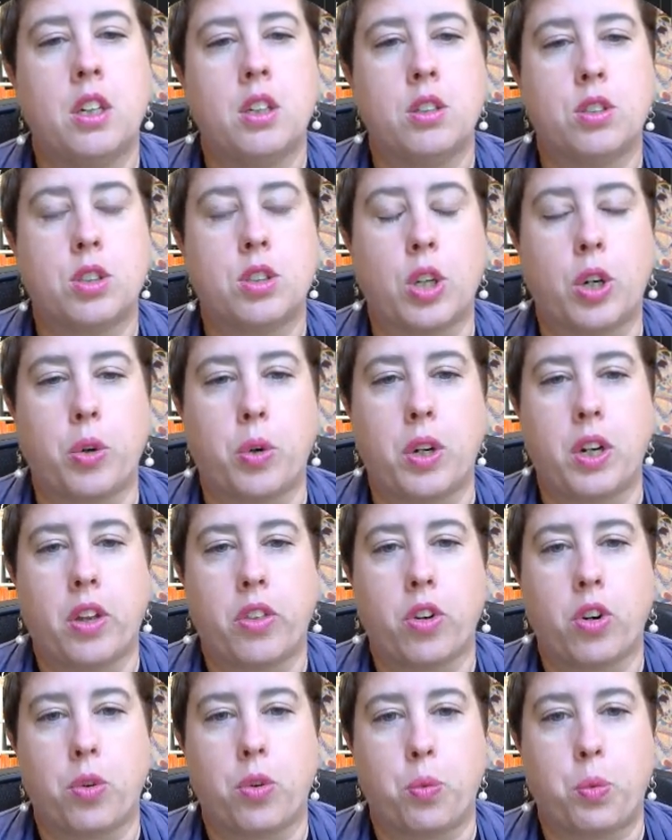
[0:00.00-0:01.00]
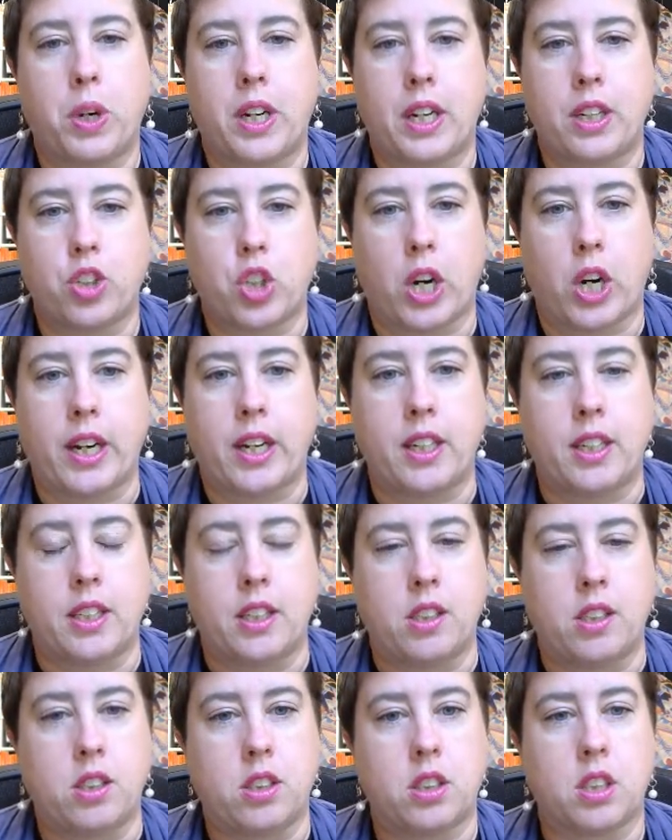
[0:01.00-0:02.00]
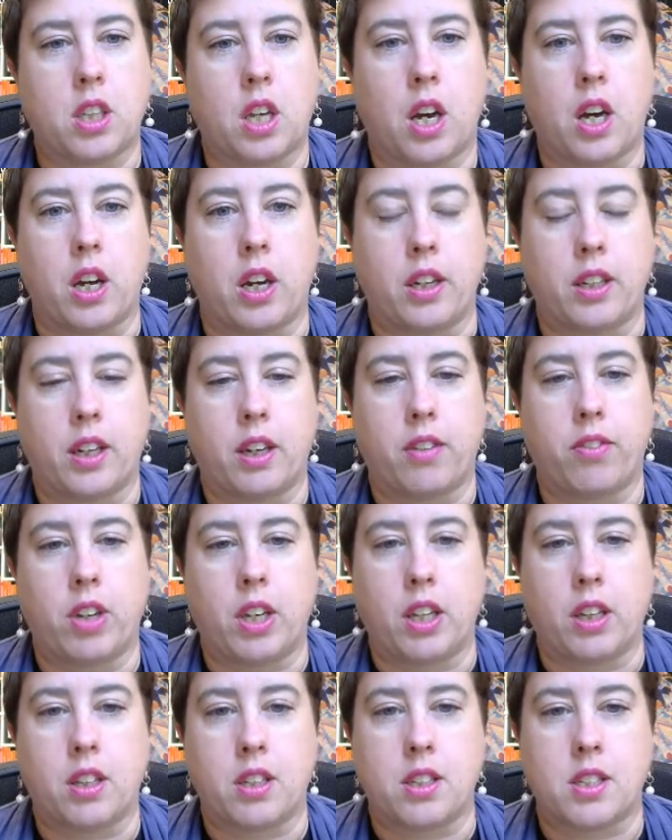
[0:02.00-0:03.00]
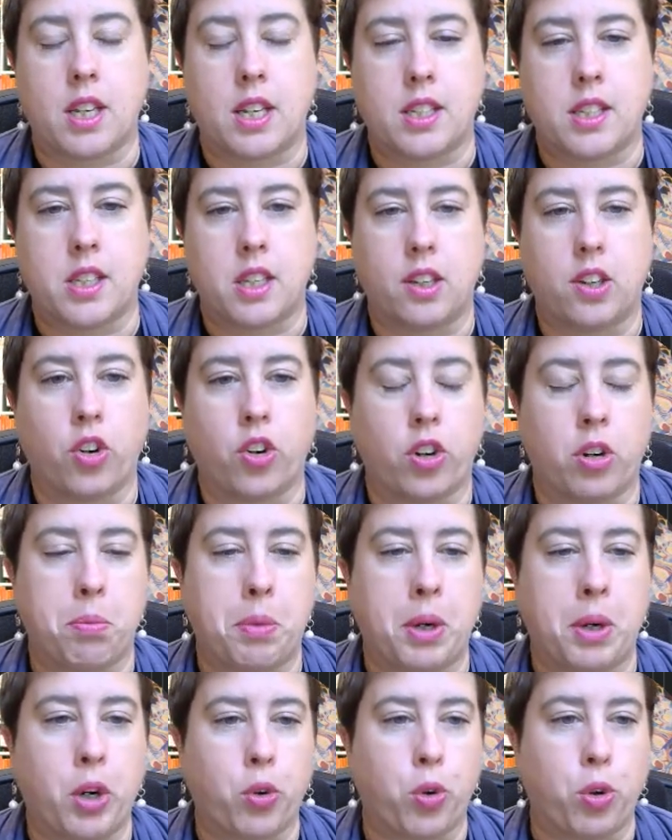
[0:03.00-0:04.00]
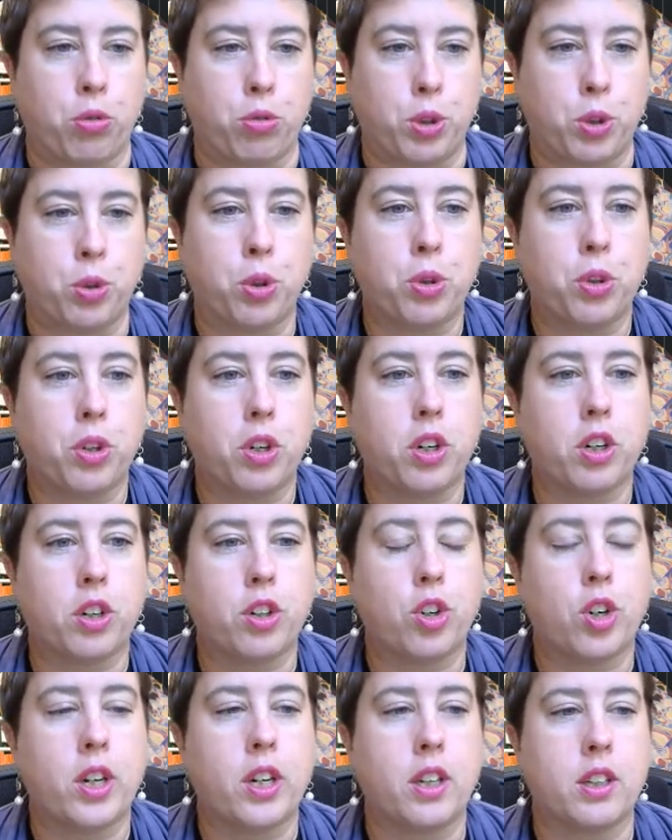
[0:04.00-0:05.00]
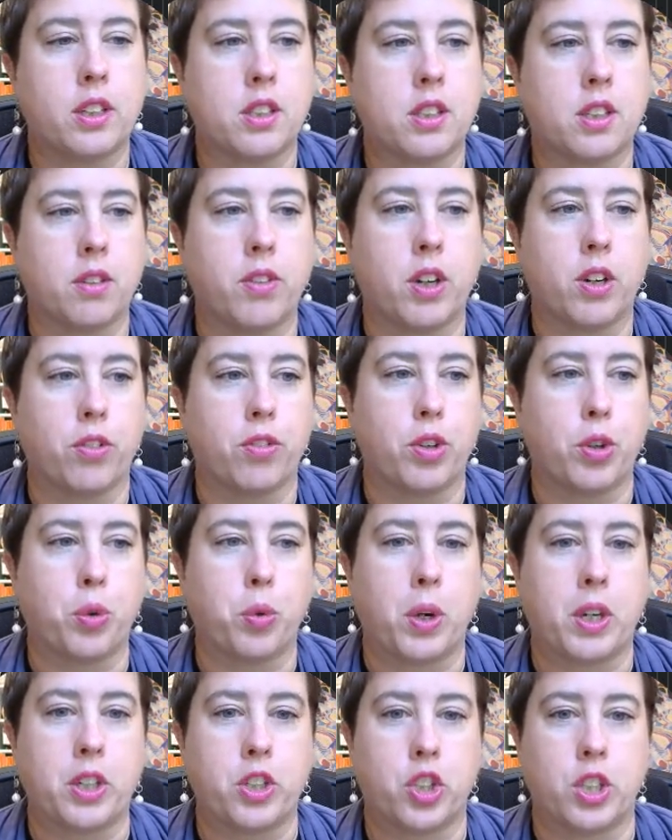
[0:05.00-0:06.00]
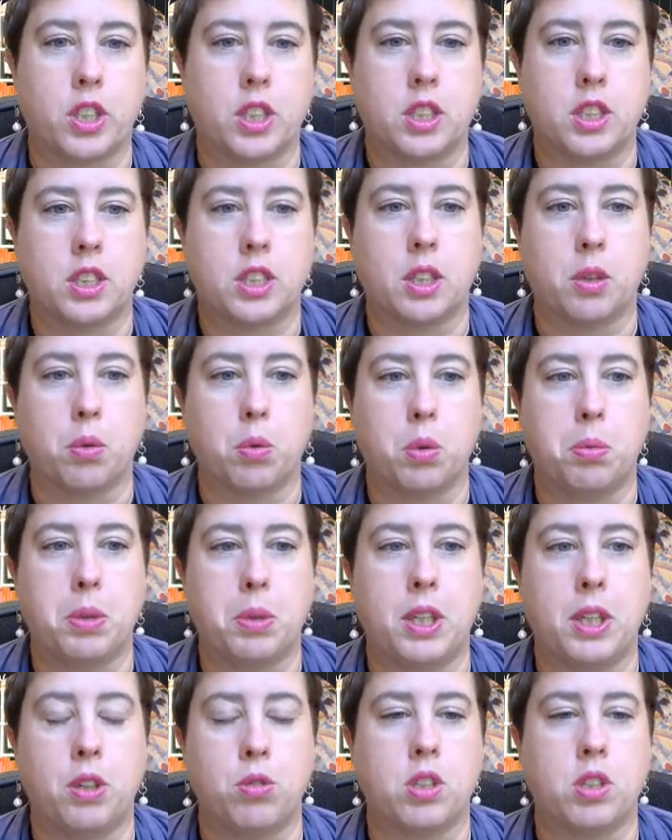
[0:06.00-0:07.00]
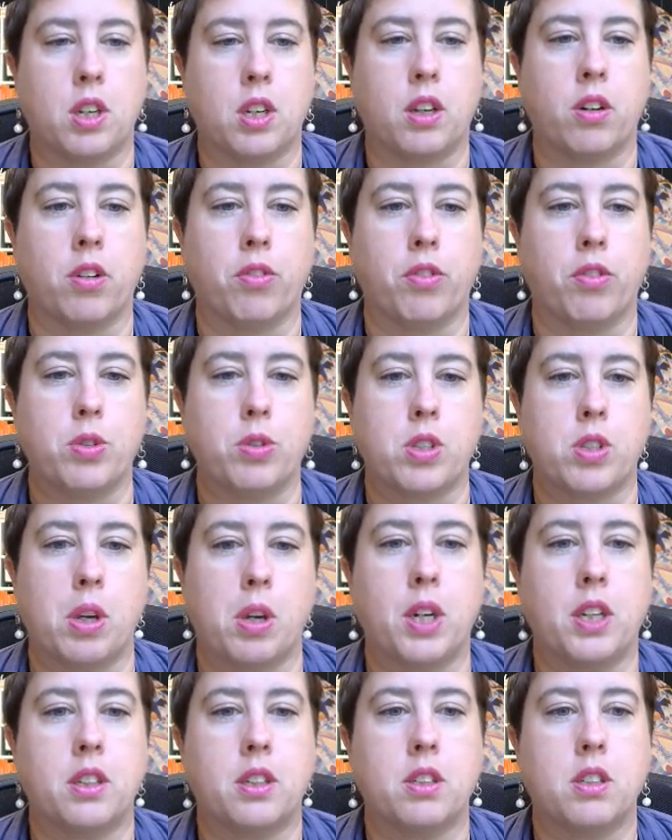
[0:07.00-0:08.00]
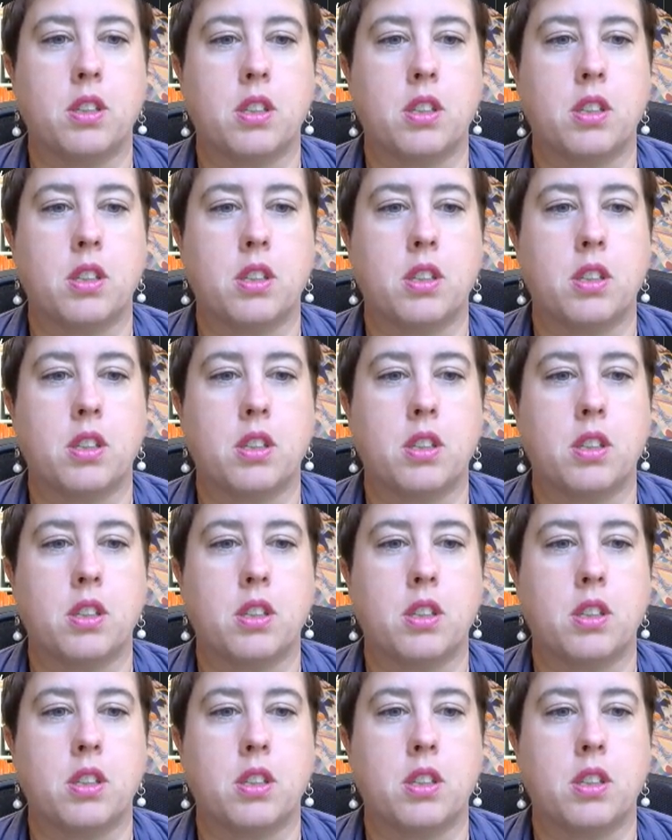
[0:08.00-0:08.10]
So another one I tried is giving it the sense that you're an AmeriCorps recruiter, create a list of interview questions that would be used to interview someone.